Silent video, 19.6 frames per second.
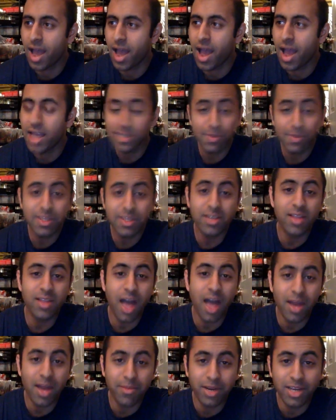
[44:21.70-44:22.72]
I spent a
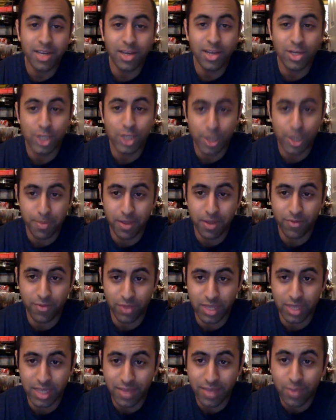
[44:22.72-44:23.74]
lot of money on shipping for
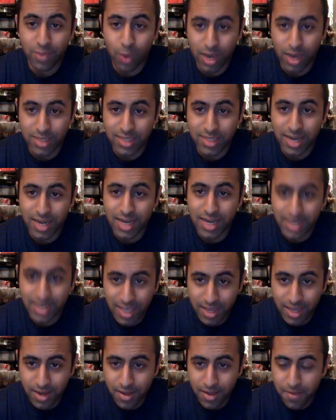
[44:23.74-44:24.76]
the giveaways that I
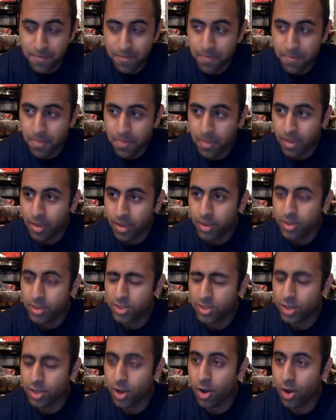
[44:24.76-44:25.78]
did.
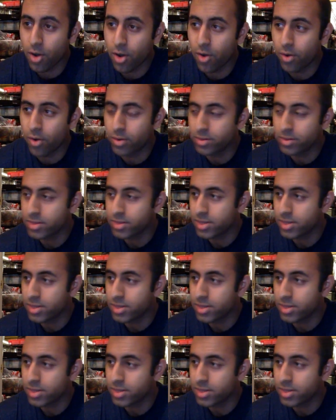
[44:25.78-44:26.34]
So,